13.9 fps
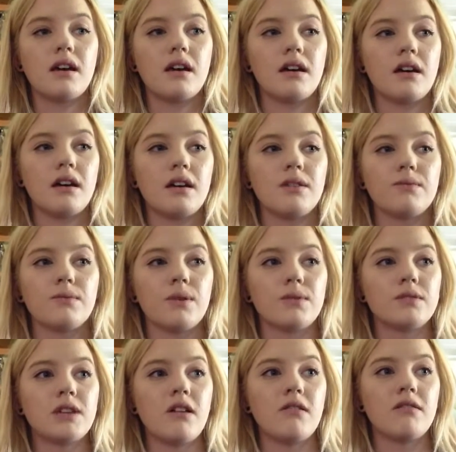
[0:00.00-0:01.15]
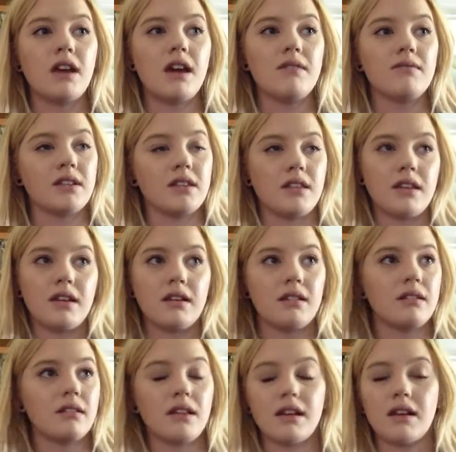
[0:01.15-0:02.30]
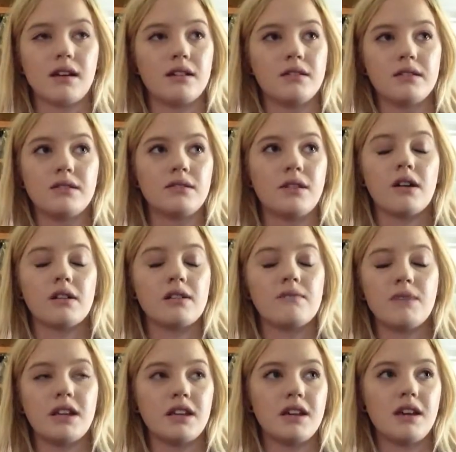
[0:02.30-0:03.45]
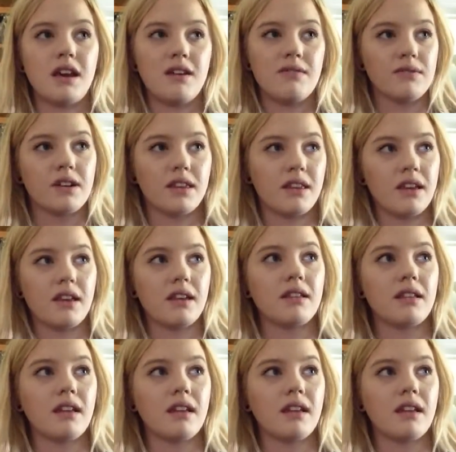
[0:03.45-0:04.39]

I wrote down everything. Like, I just documented everything.